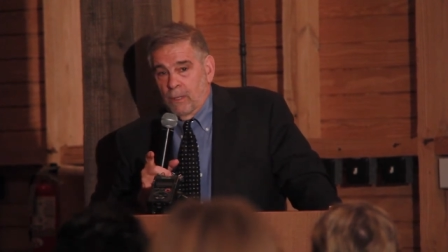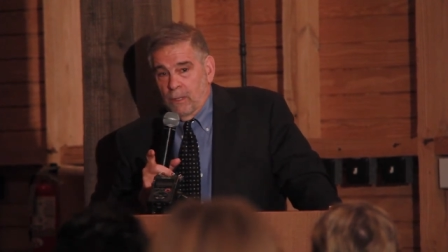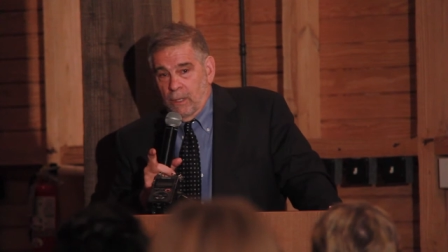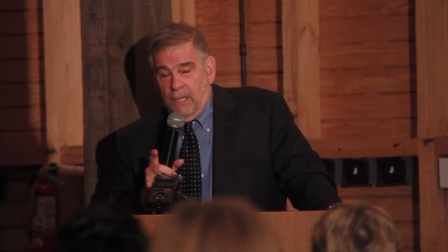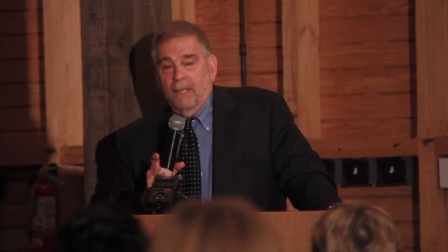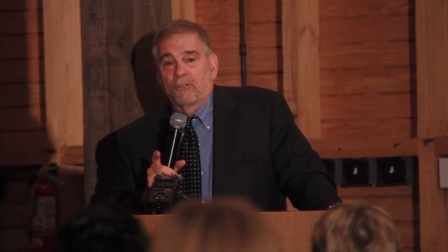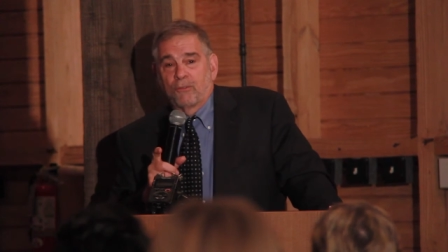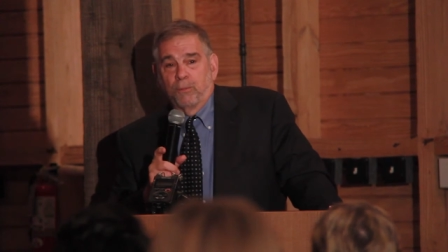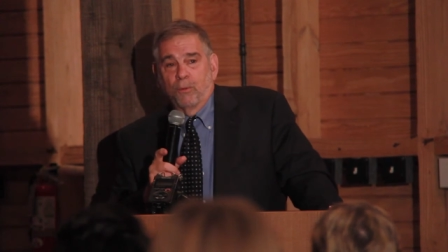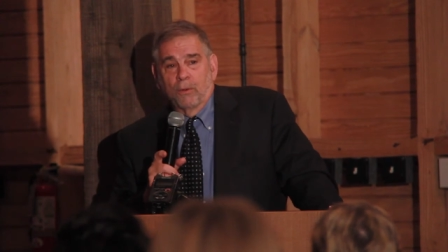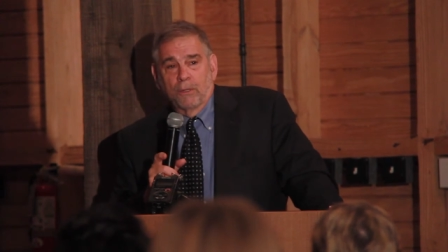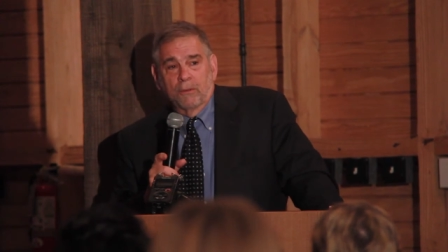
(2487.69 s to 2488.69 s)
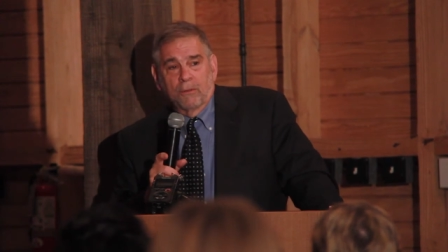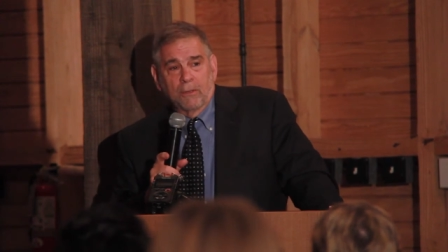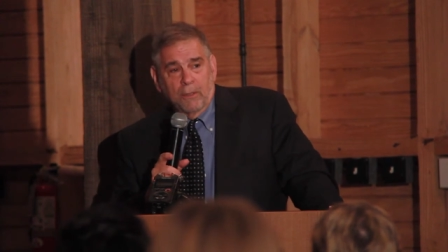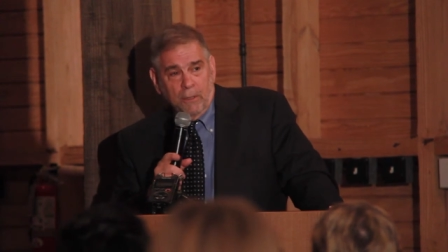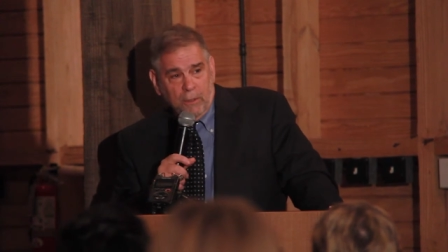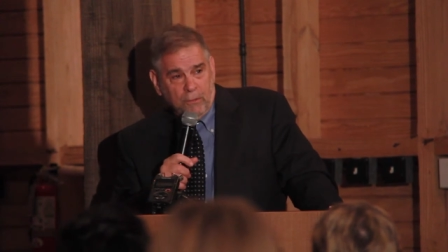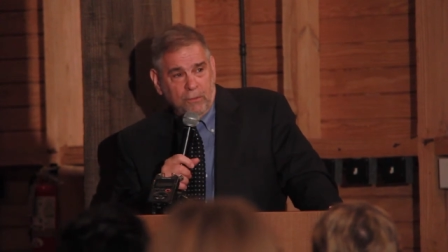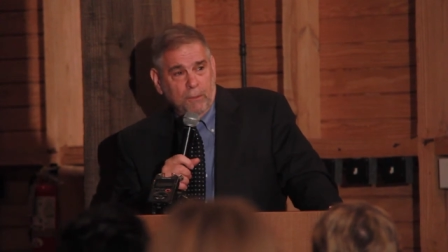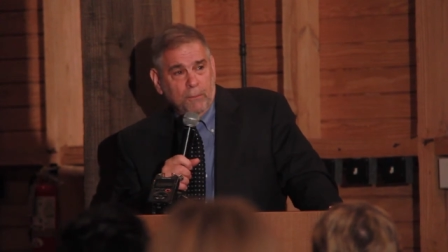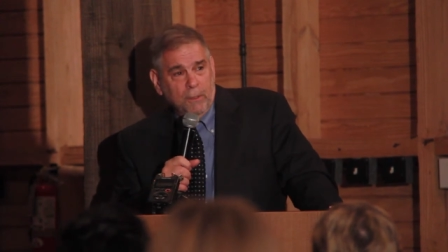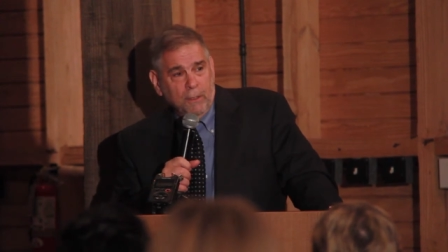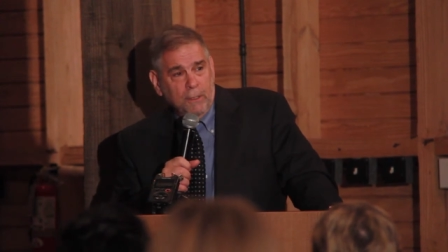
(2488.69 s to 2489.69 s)
Last point, and on this
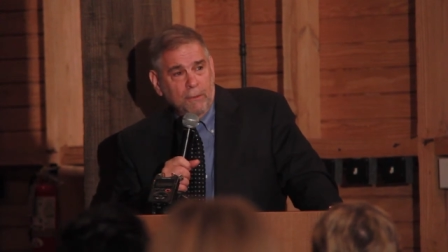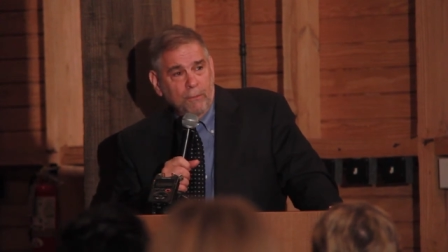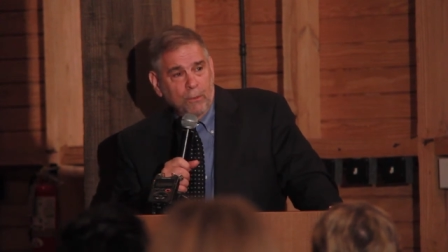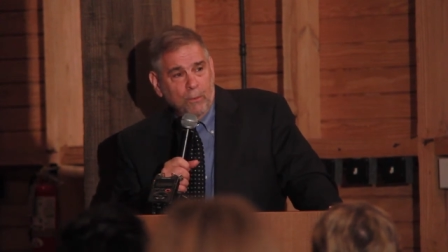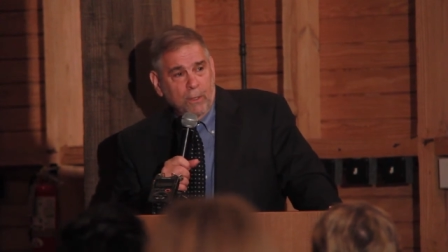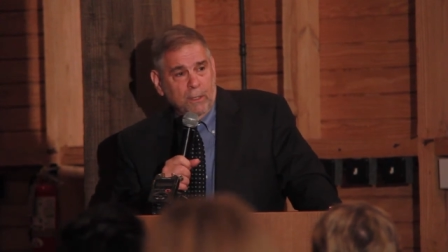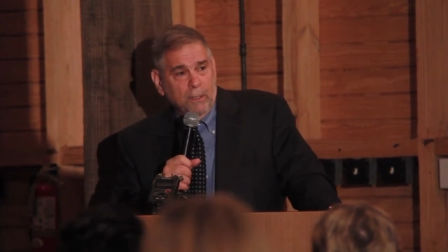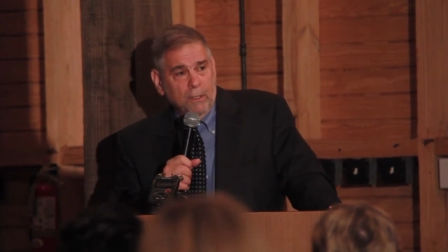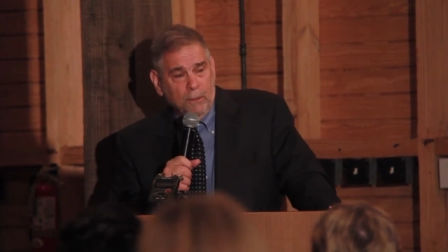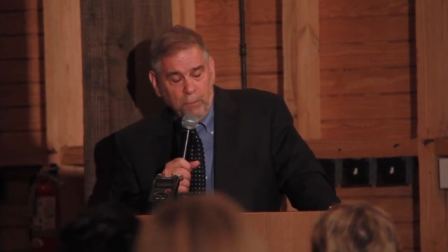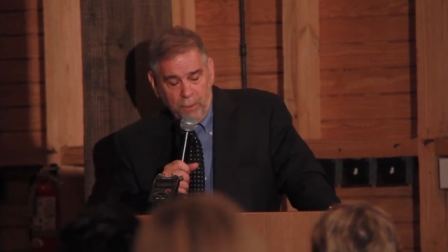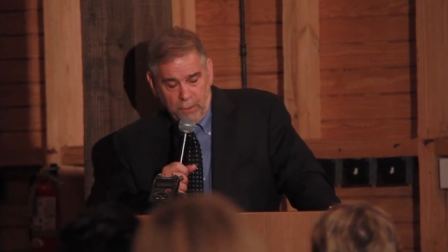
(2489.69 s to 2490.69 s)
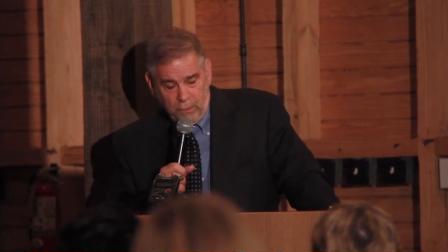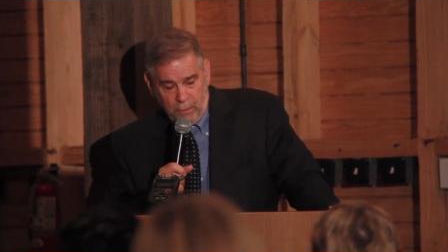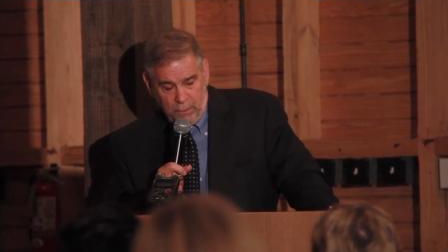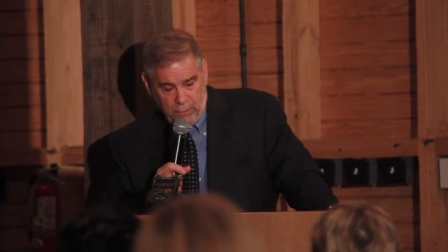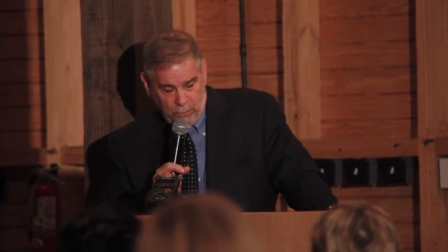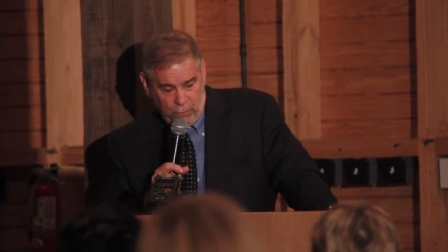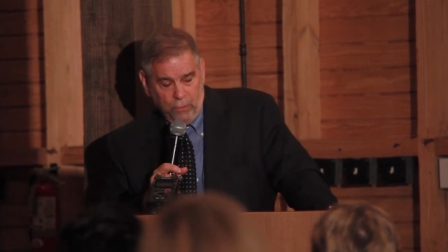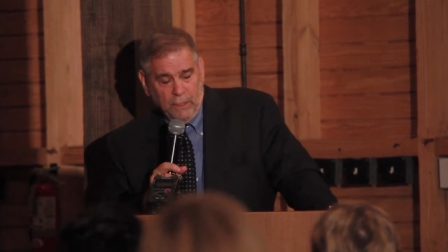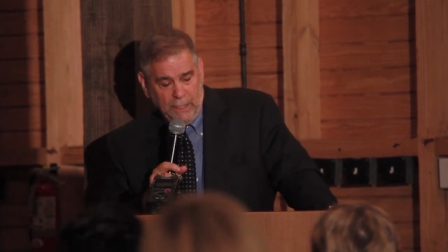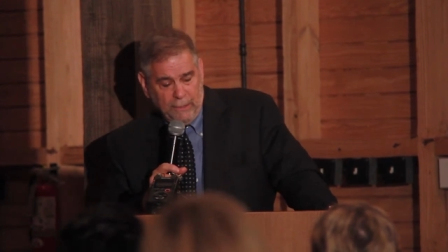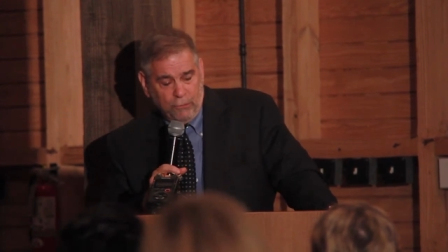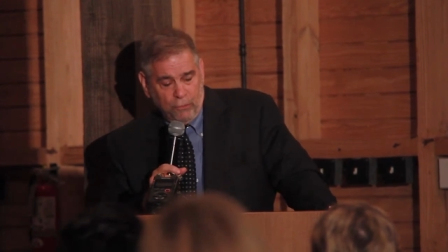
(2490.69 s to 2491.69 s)
I'm going to leave you on a little bit, two
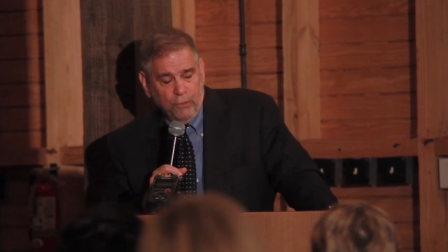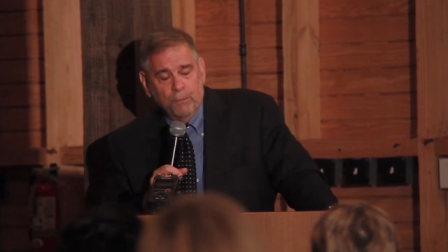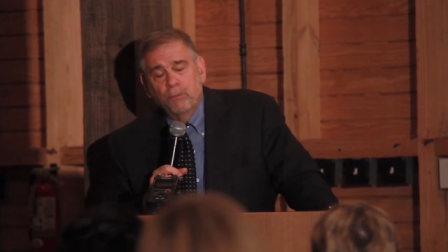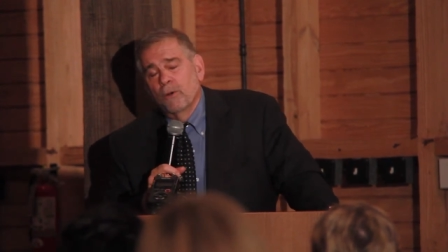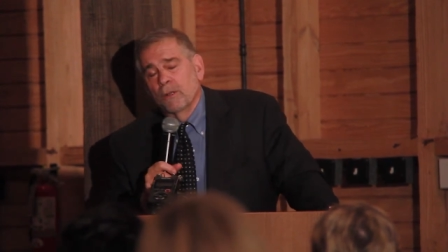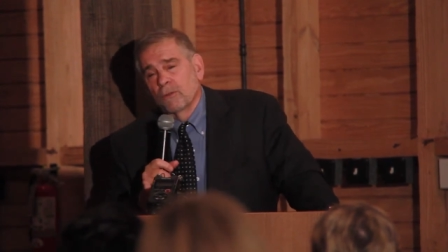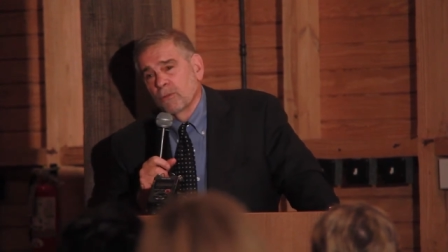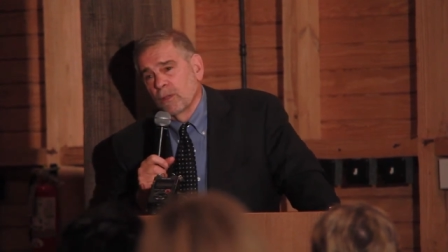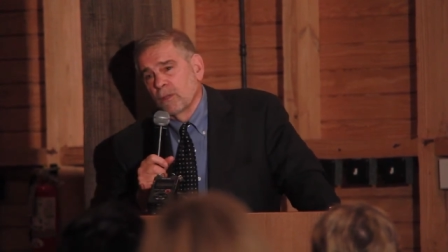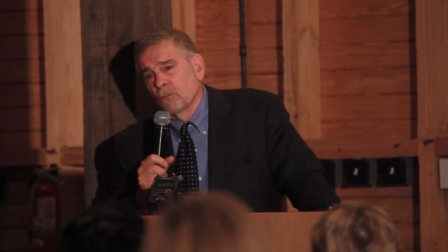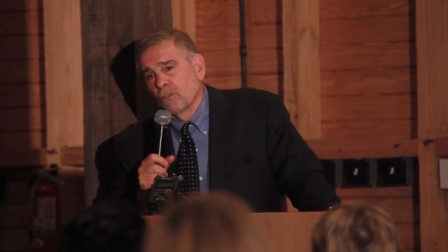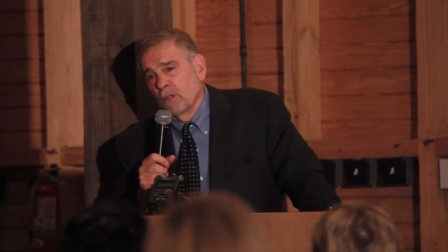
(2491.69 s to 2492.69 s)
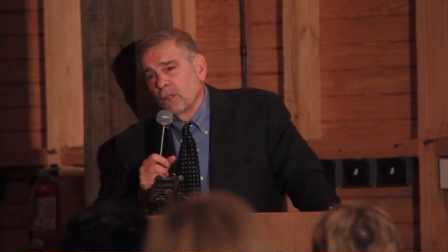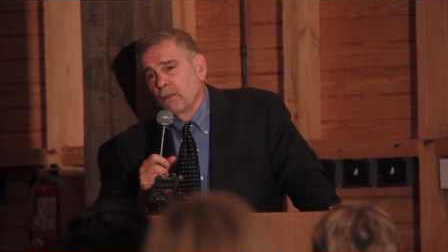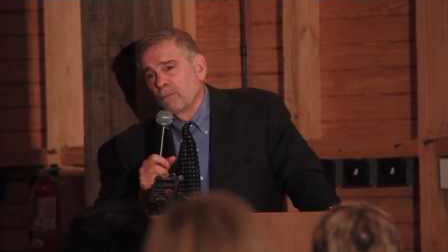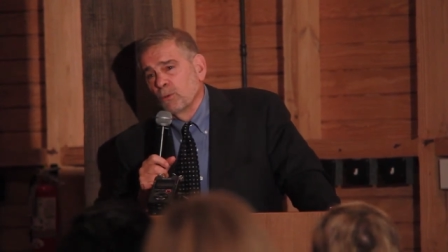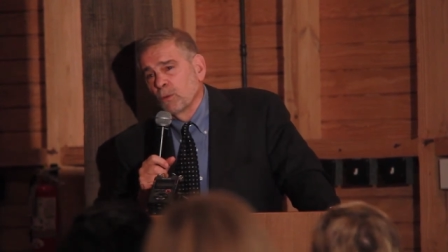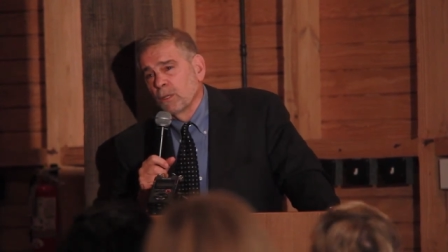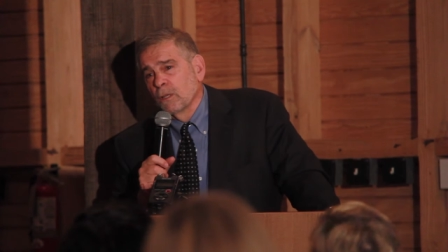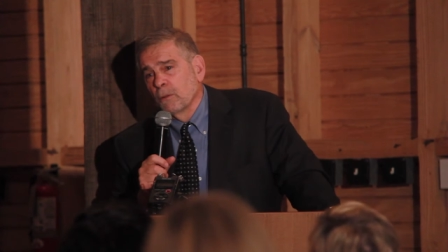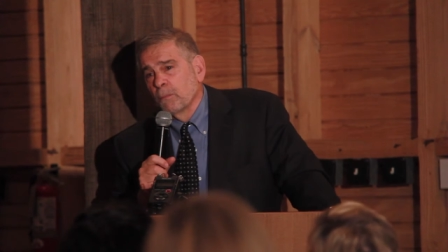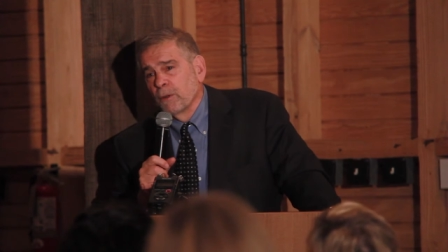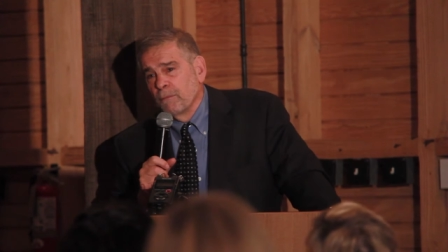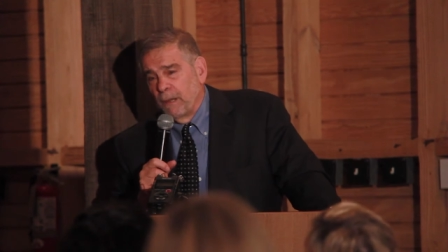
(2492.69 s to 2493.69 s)
last two points on this I'll leave you with a
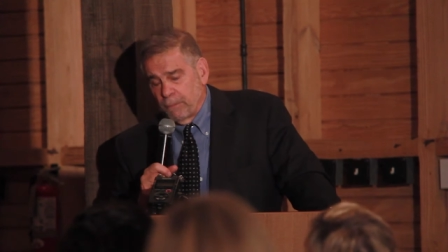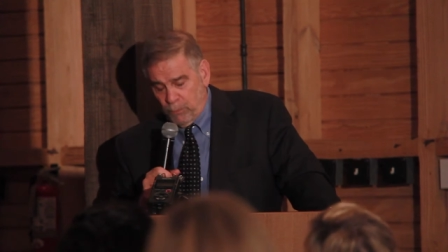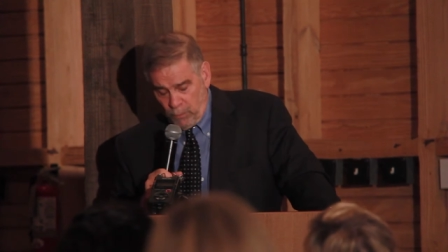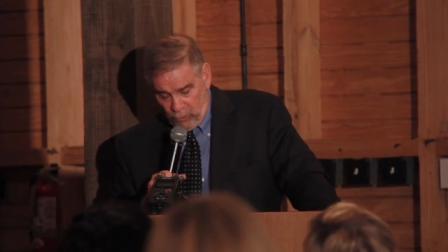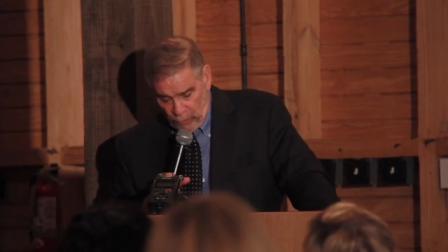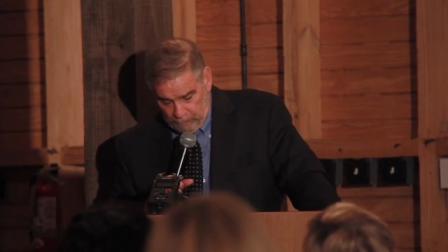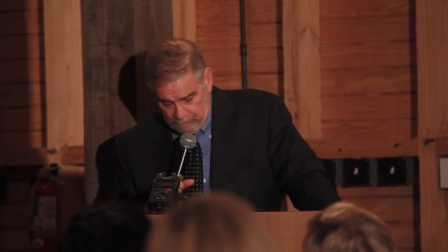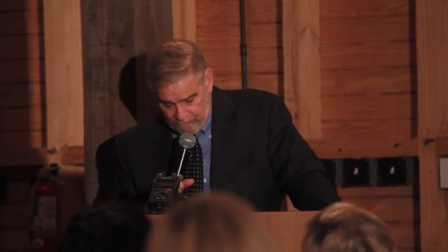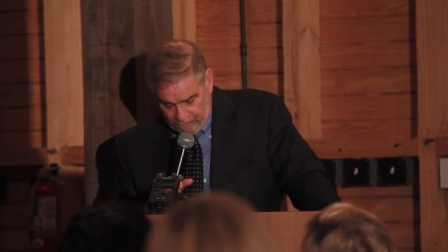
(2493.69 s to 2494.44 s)
little bit of optimism.